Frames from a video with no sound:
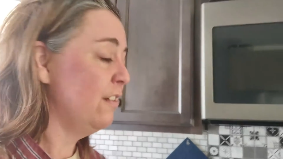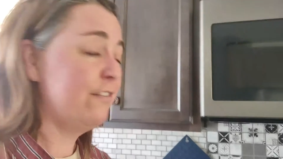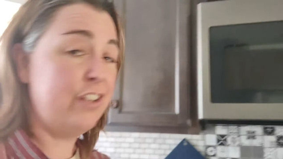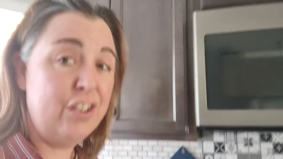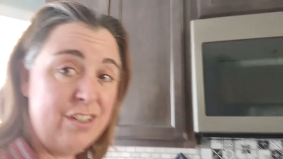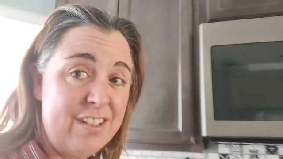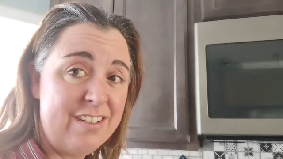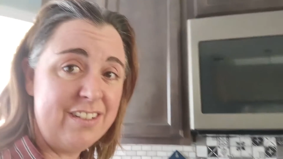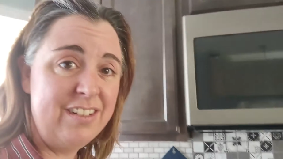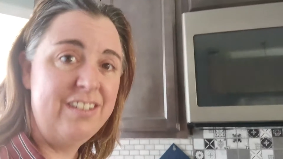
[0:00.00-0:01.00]

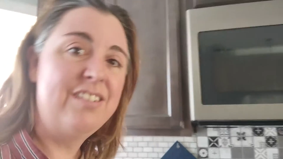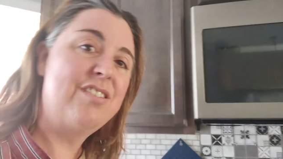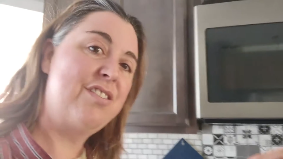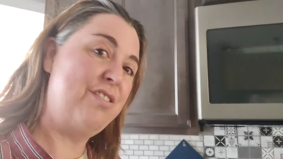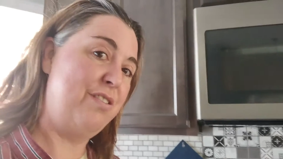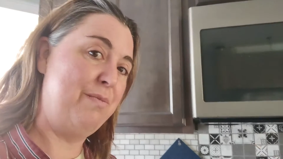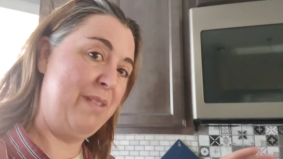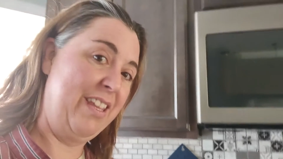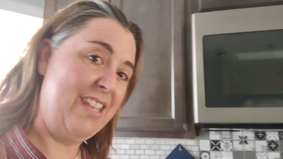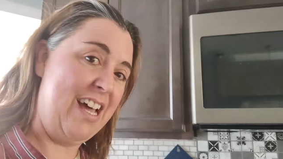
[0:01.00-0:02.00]
first, stir them
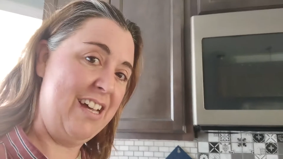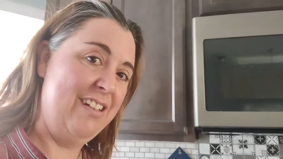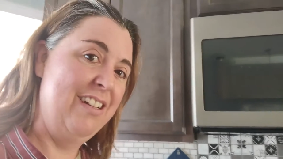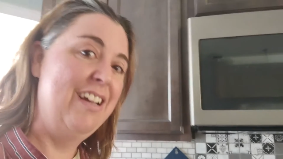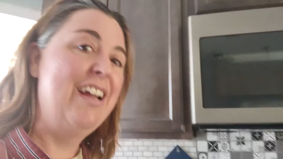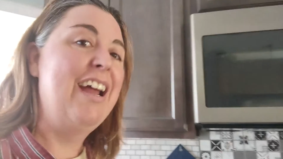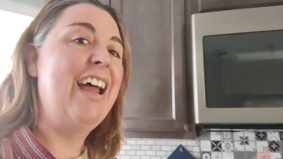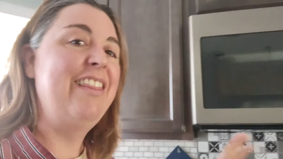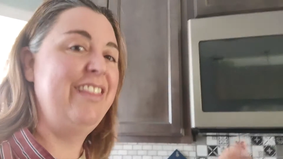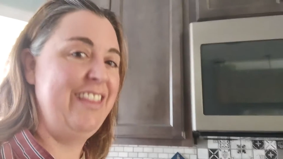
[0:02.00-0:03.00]
like that,
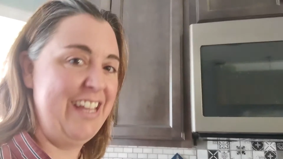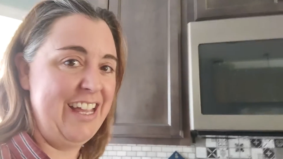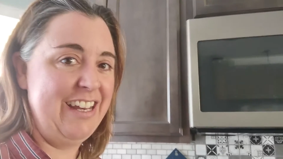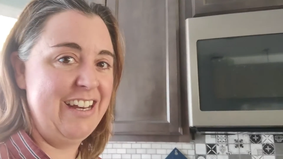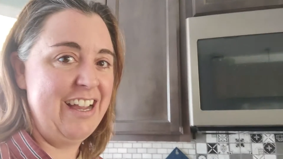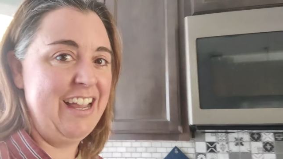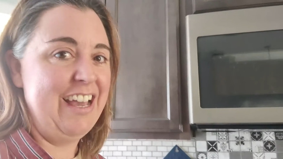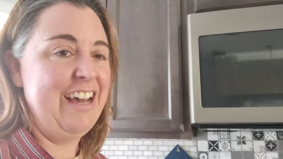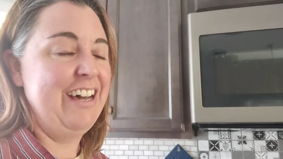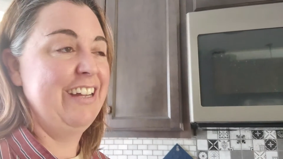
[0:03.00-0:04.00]
and then I
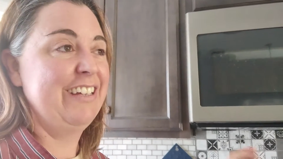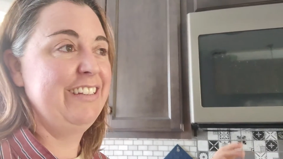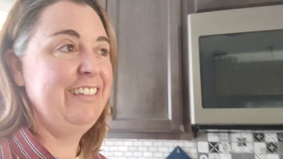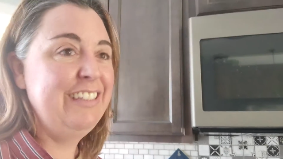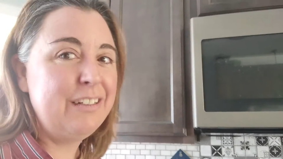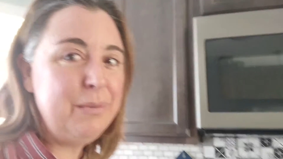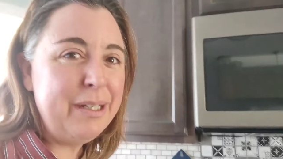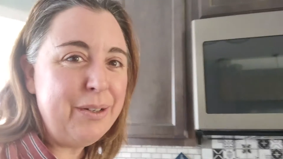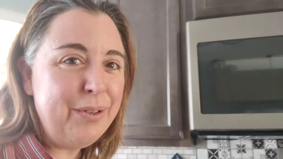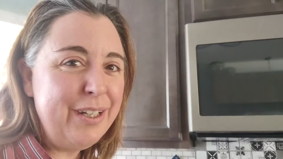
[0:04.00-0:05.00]
add a little
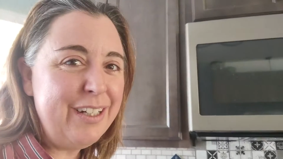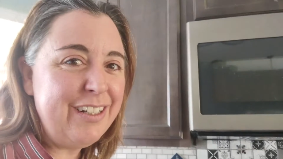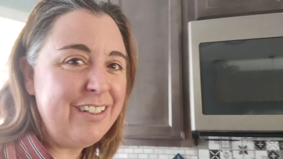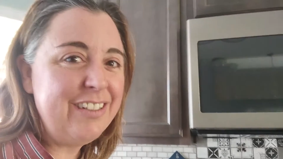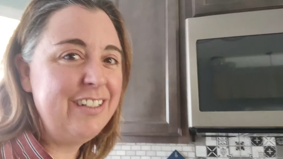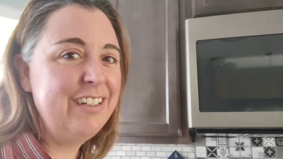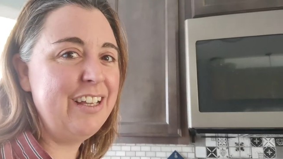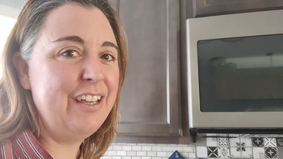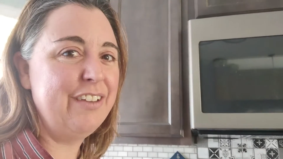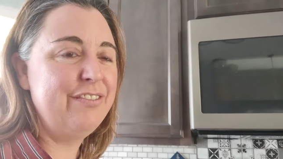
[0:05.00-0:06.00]
bit oil
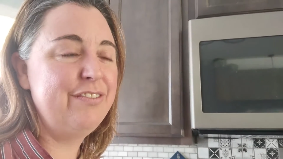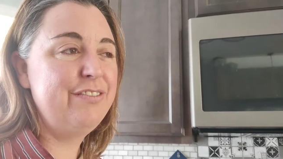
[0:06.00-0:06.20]
if